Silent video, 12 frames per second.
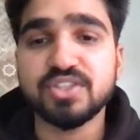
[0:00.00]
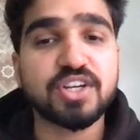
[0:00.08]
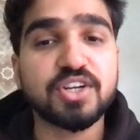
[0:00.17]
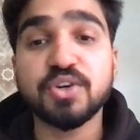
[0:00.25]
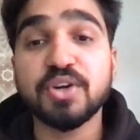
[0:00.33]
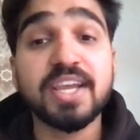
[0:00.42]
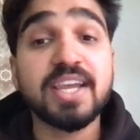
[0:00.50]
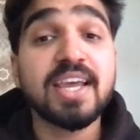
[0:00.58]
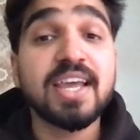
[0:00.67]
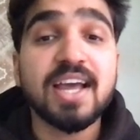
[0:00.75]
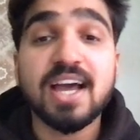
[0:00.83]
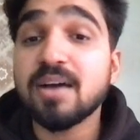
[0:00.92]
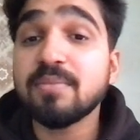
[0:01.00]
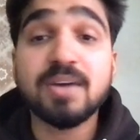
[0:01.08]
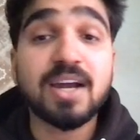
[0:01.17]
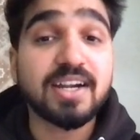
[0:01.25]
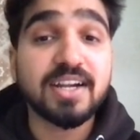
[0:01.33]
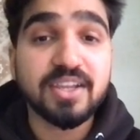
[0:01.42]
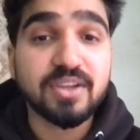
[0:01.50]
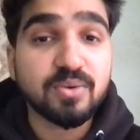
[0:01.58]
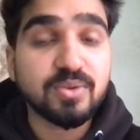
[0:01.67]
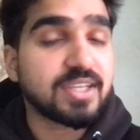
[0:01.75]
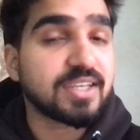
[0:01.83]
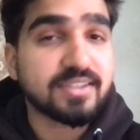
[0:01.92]
And today, I'm handing you
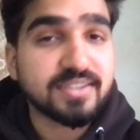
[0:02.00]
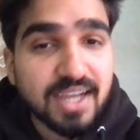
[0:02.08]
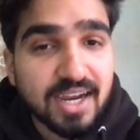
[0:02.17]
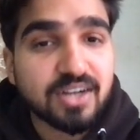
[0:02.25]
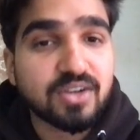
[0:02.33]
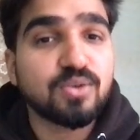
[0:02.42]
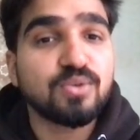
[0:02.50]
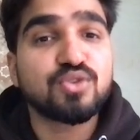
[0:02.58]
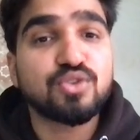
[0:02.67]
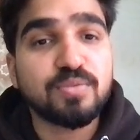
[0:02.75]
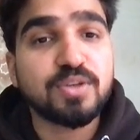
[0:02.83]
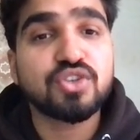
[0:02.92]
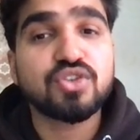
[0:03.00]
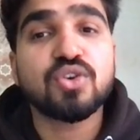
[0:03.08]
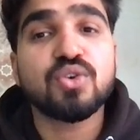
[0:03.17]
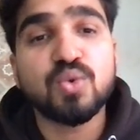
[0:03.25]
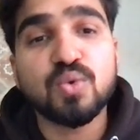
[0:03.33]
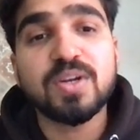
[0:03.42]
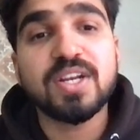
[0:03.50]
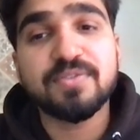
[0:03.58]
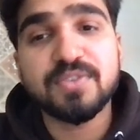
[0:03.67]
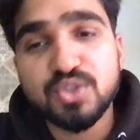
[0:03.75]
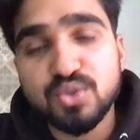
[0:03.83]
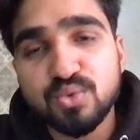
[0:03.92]
the exact tools to make sure no one ever
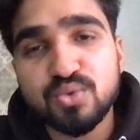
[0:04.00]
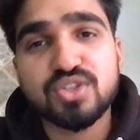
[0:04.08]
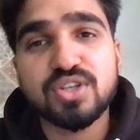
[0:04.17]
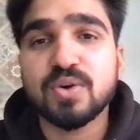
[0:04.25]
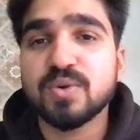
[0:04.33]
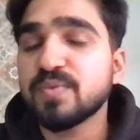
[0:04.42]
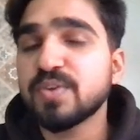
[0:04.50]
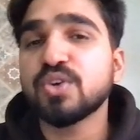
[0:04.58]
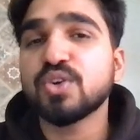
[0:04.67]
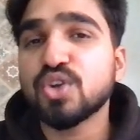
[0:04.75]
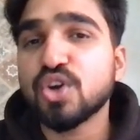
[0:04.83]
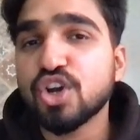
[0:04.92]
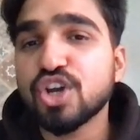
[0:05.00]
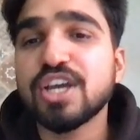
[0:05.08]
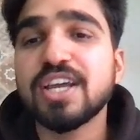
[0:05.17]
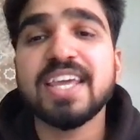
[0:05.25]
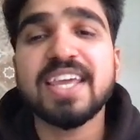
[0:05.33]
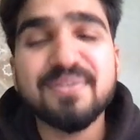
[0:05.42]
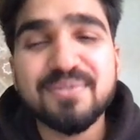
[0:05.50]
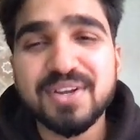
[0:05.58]
zooms out when you talk ever